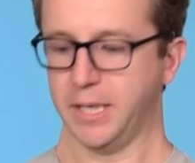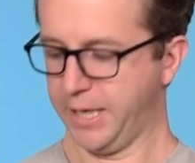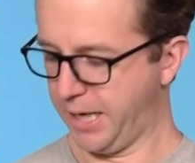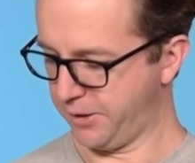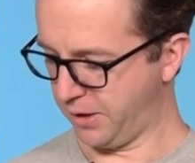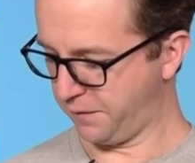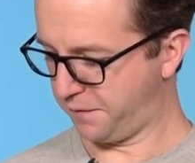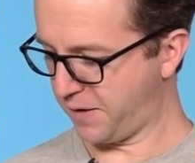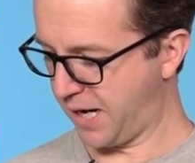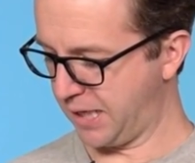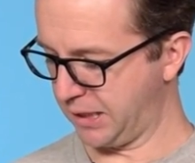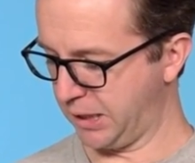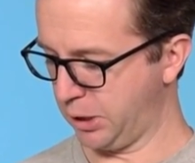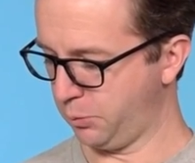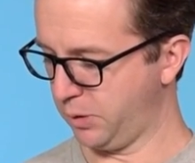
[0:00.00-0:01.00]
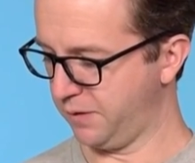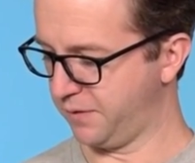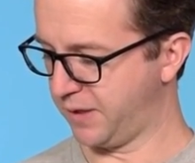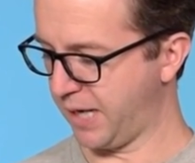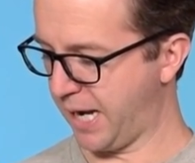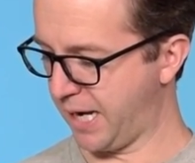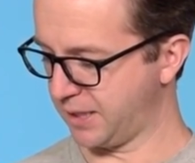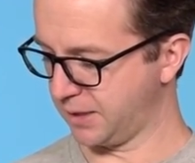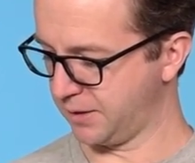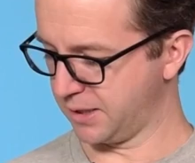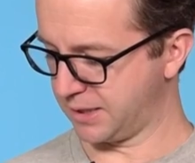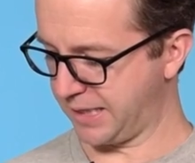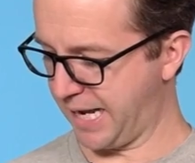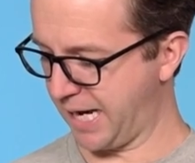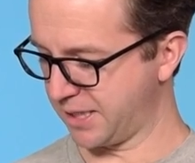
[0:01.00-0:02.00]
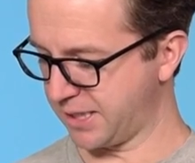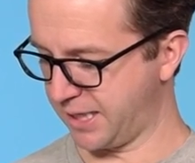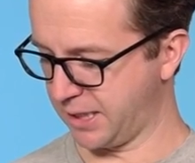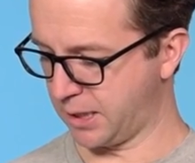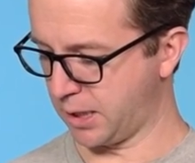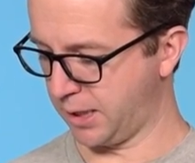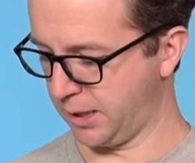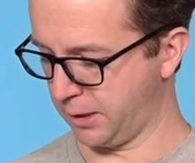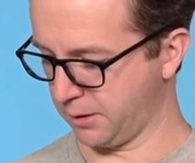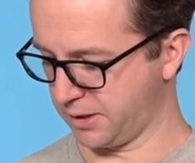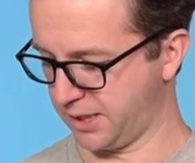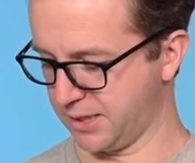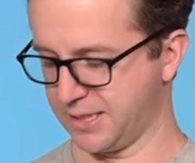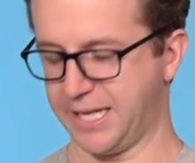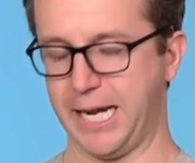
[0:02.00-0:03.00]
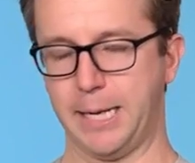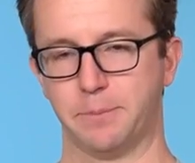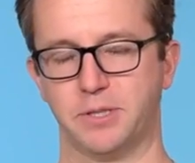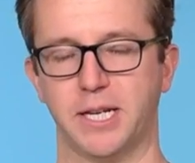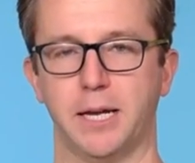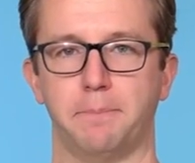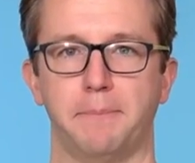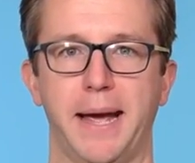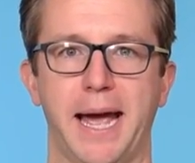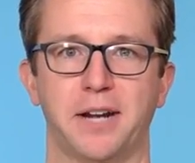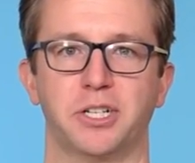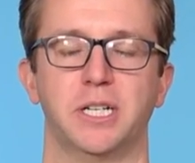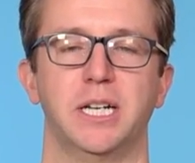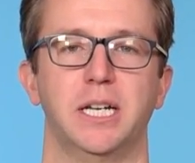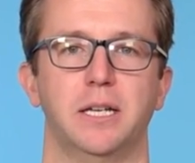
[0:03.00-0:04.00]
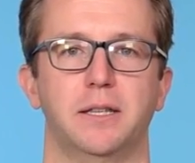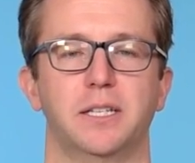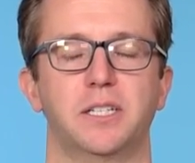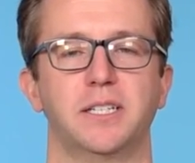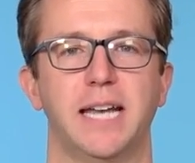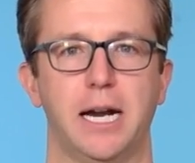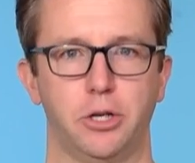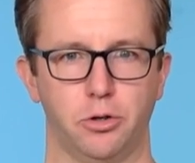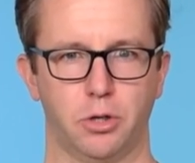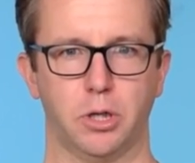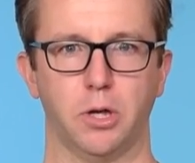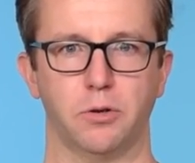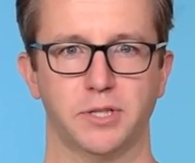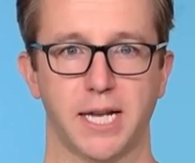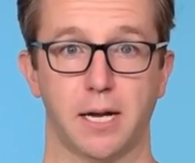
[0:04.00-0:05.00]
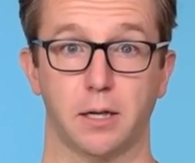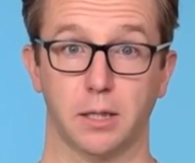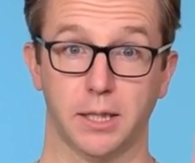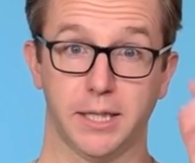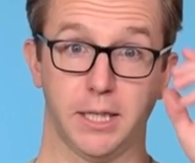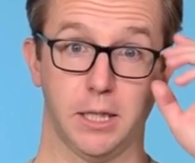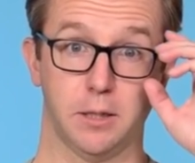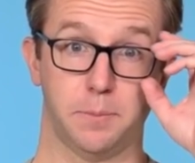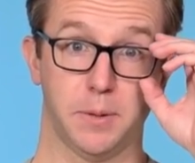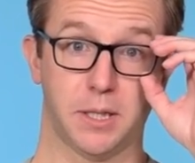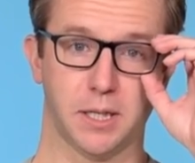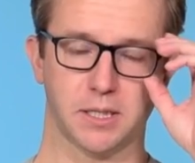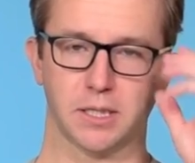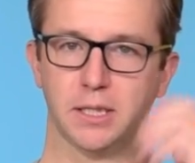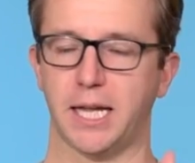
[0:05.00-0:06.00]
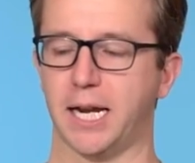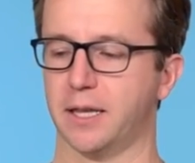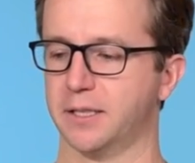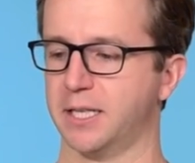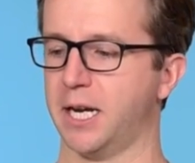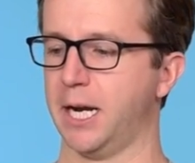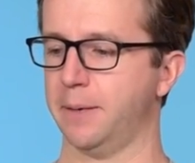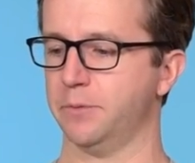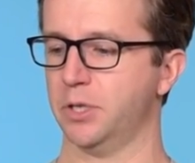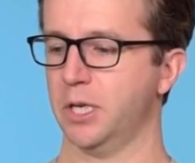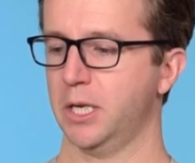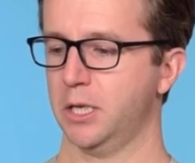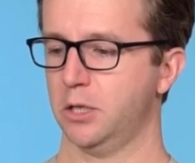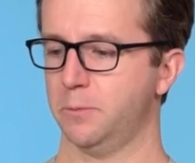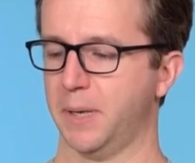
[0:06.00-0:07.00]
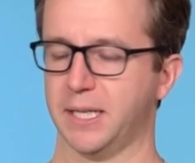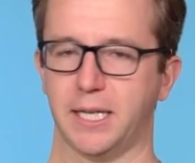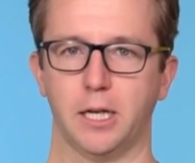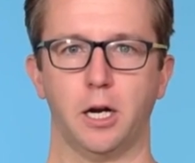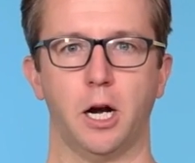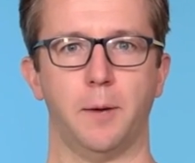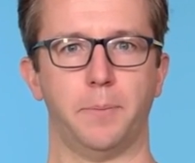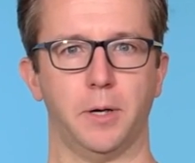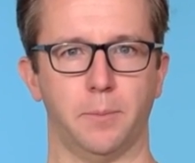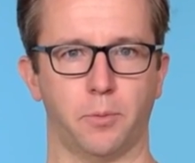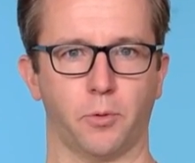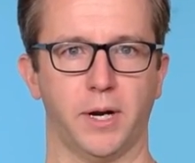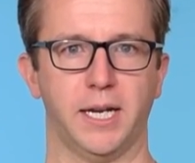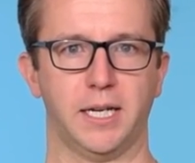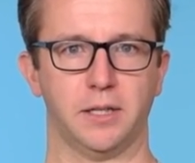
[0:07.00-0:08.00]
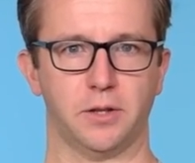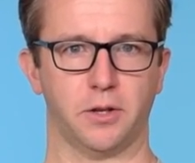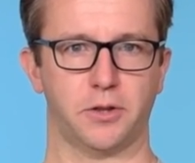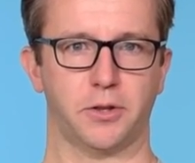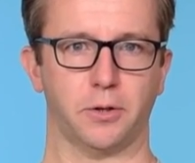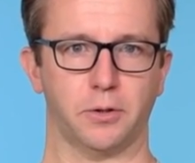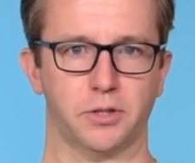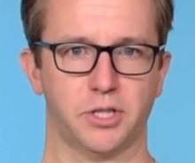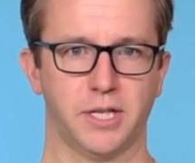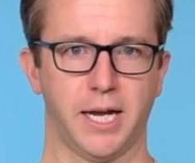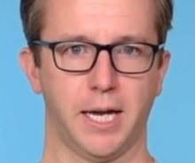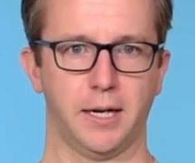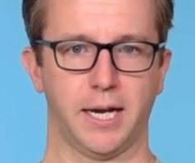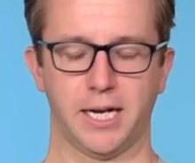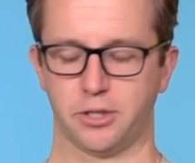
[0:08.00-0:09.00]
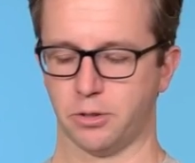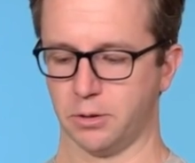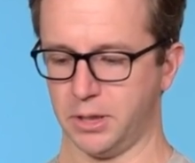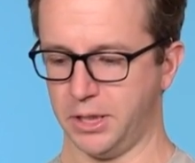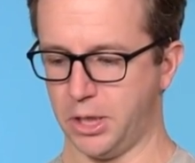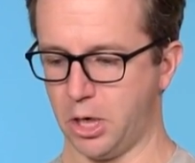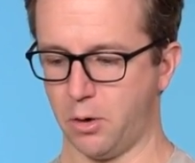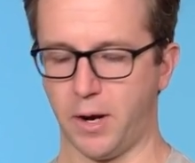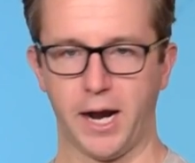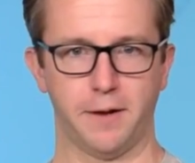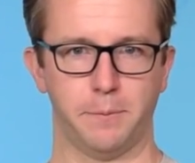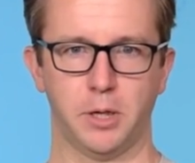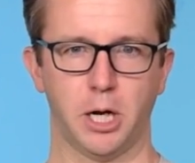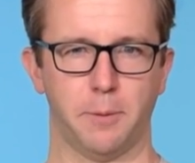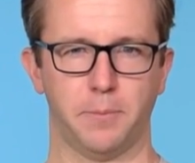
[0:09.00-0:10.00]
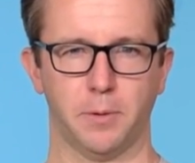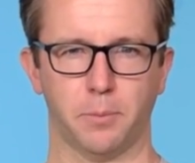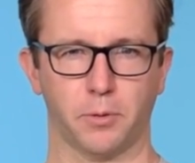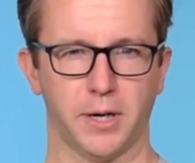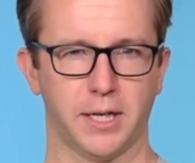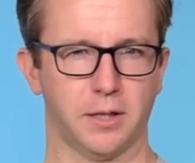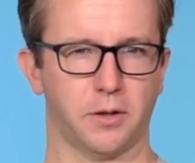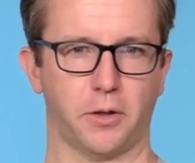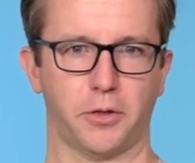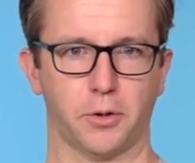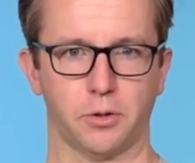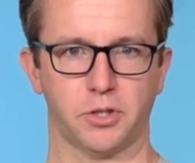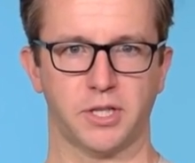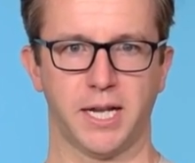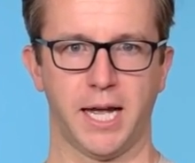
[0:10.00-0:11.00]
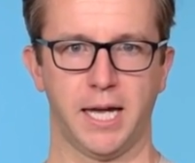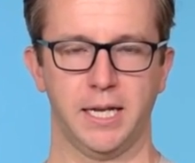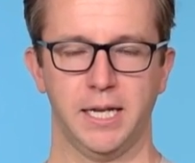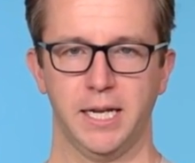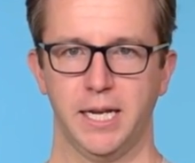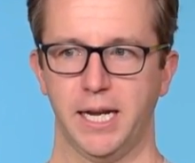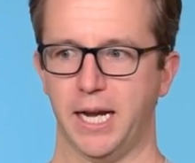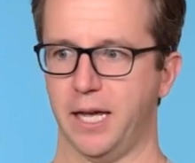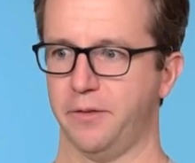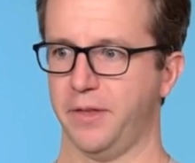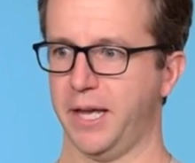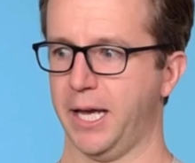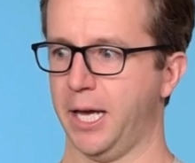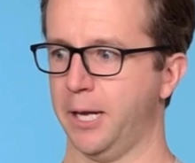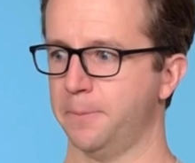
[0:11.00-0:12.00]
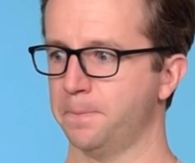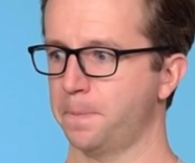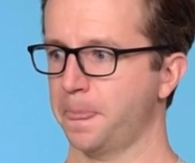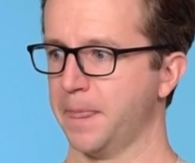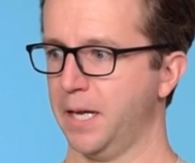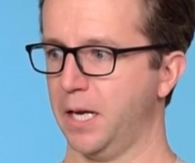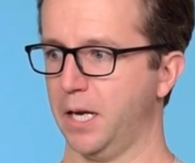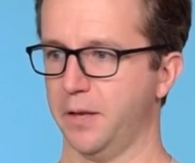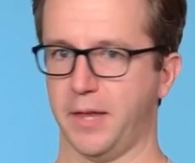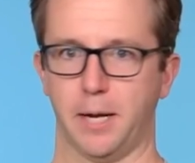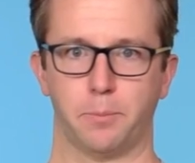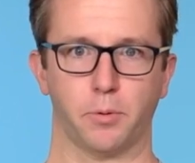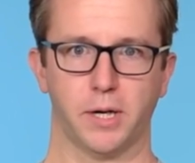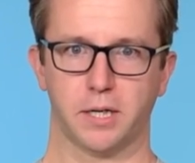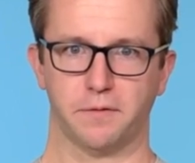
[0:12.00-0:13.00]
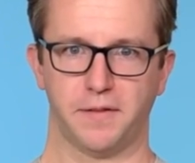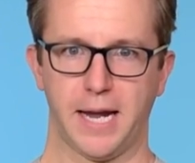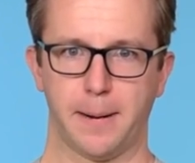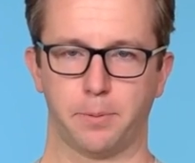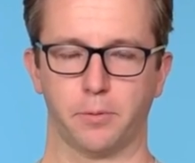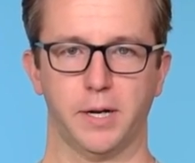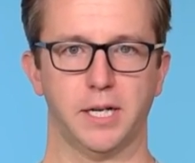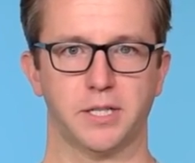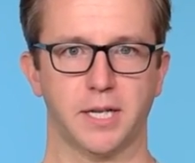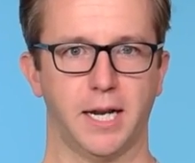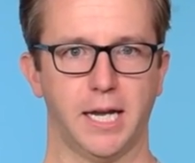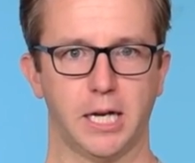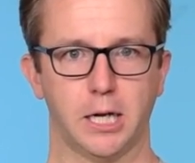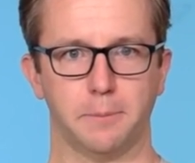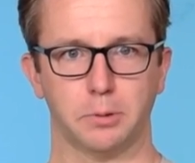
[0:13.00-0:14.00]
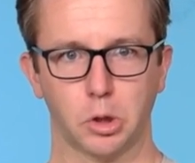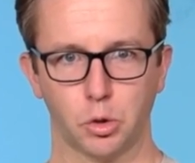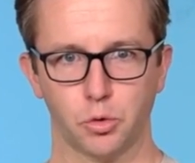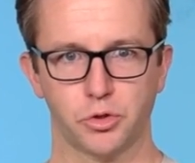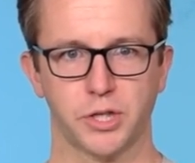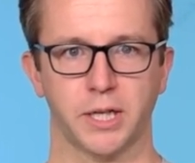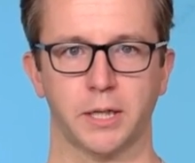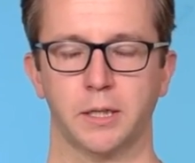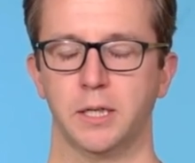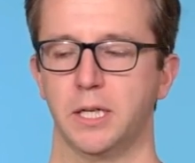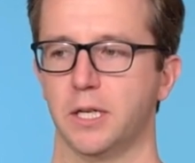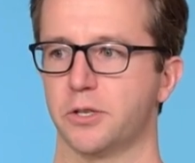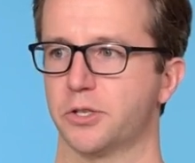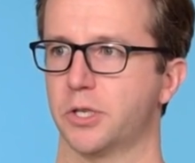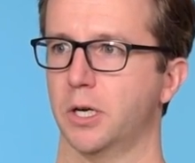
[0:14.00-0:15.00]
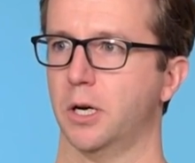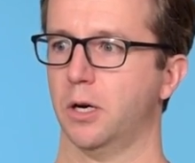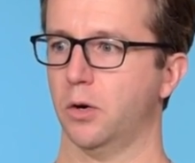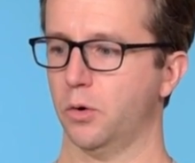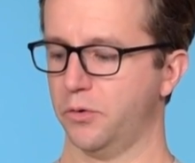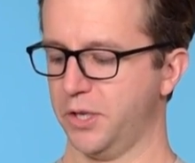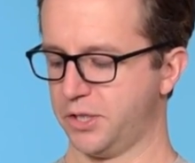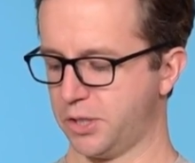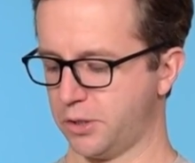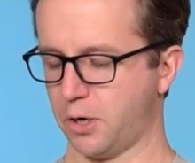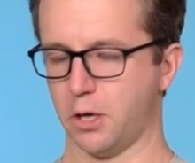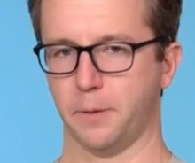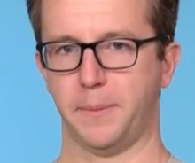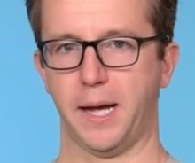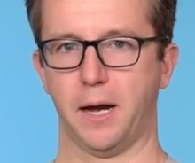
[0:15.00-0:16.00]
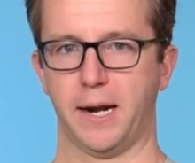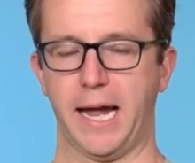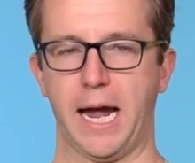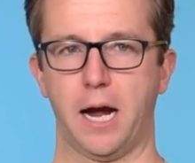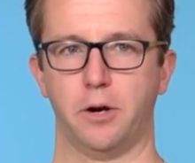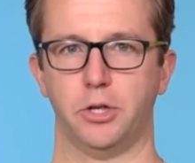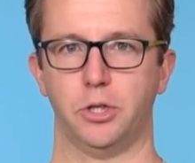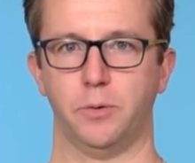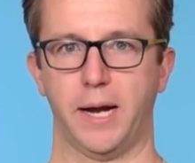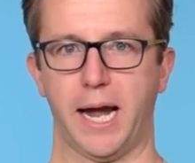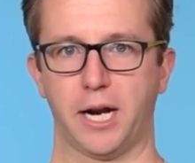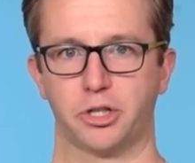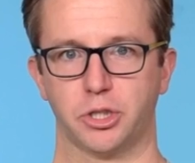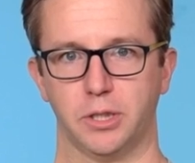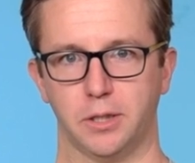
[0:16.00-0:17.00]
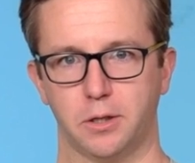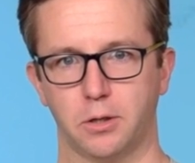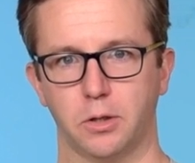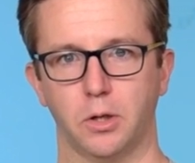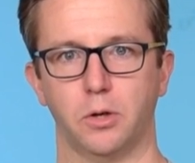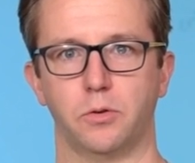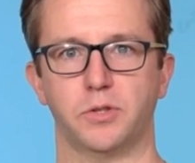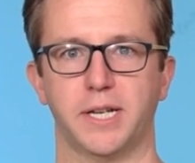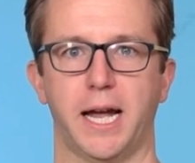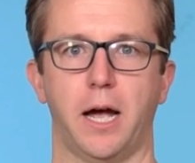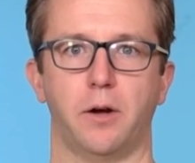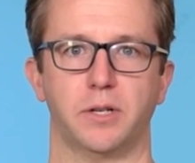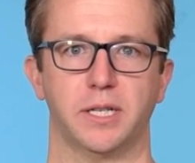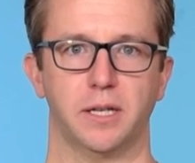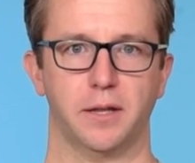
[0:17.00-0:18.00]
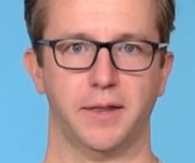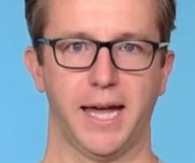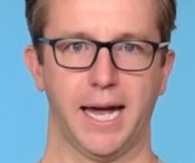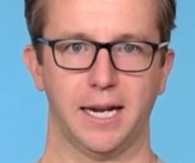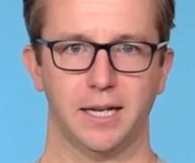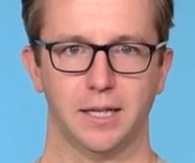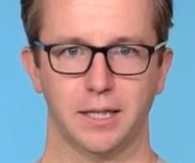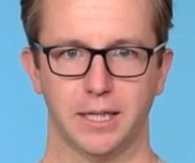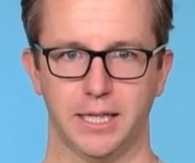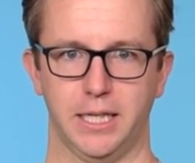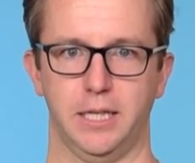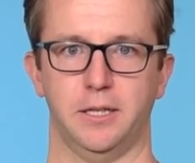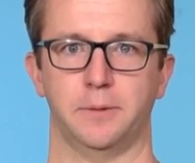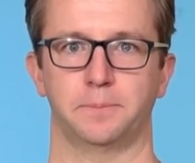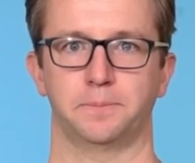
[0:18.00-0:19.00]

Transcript: And then finally, we've got this last icon here. It says game, set, match. This is how you close out a lead, because a lot of the times you might get up a break in the third set. I certainly know I've been up a break in the third set, and then that break evaporates and I end up losing. So this is all about how do you actually close out that lead.